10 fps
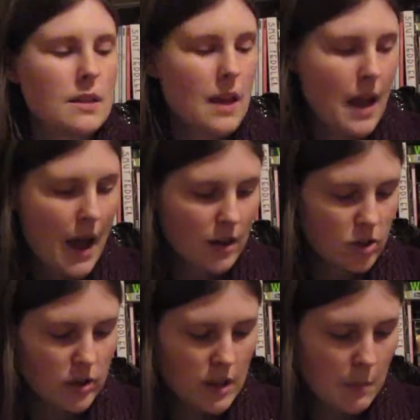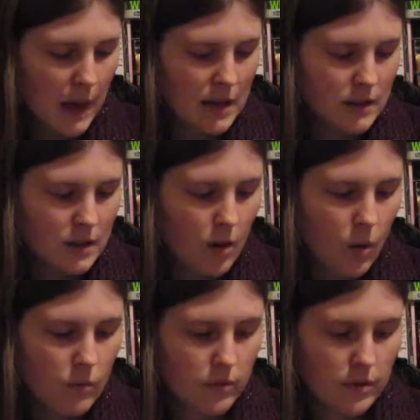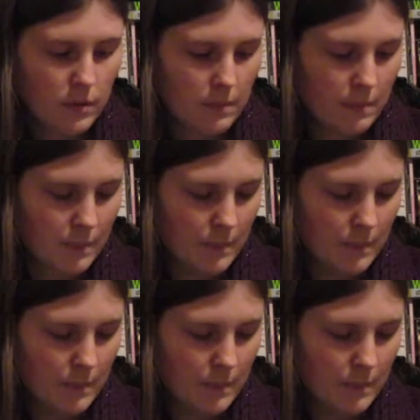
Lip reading: they actually painted over them.